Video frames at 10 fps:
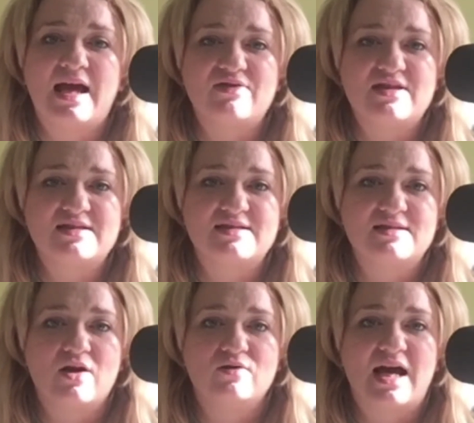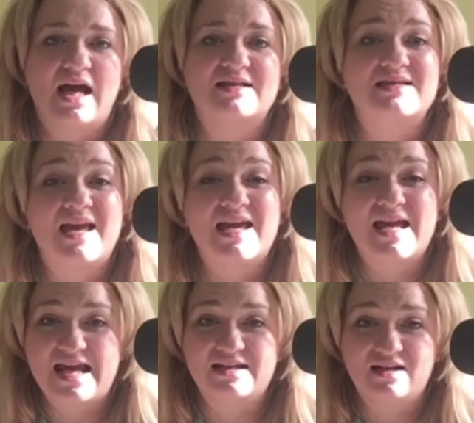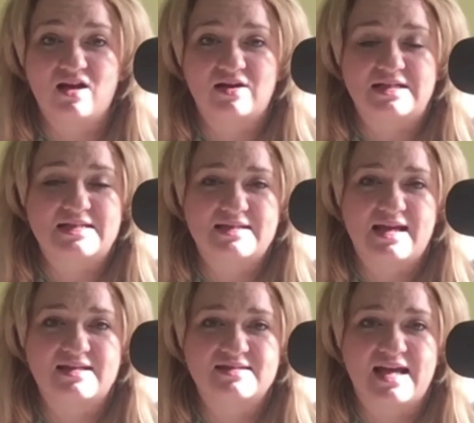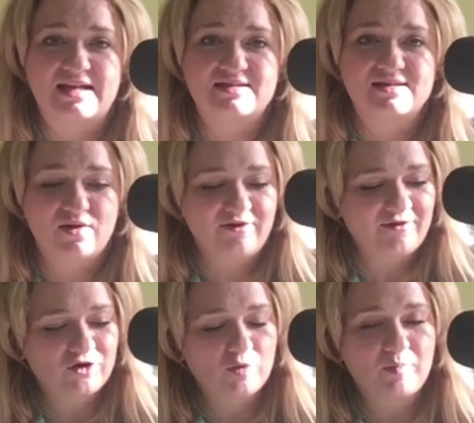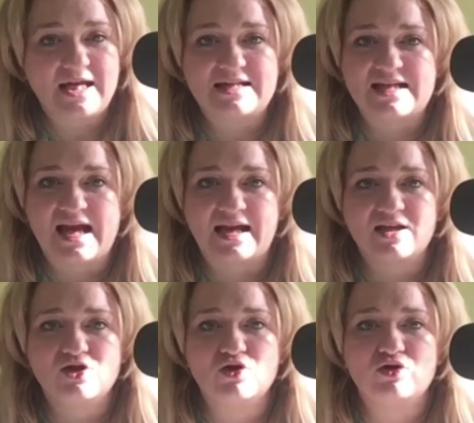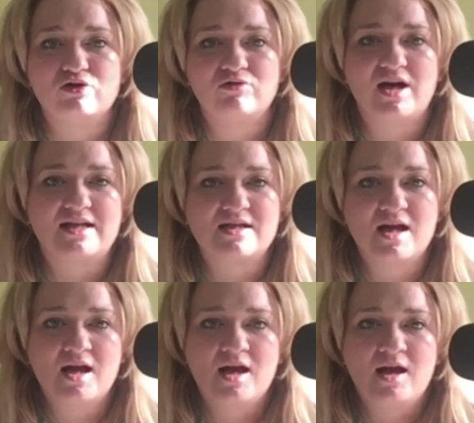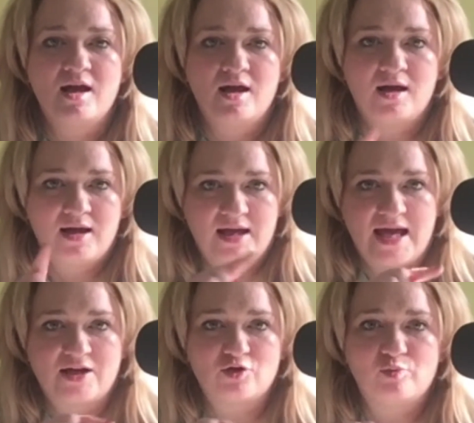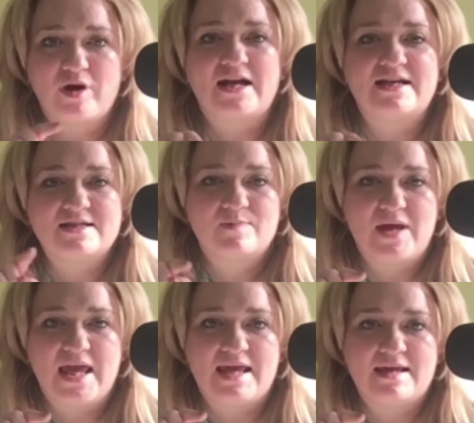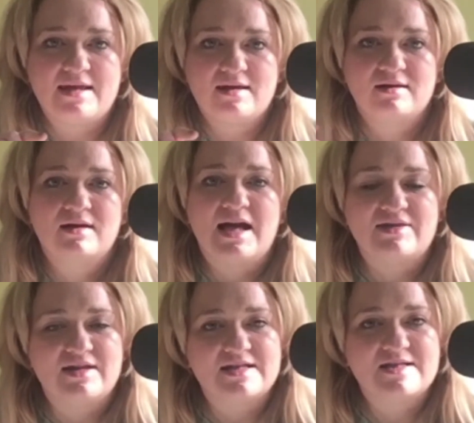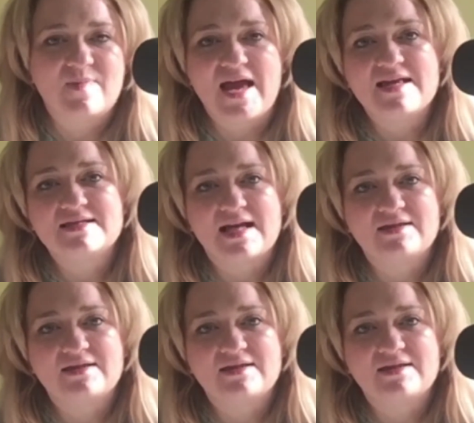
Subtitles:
and this is known as inline CSS. So if you've got a P tag, you can write angle brackets P and then a space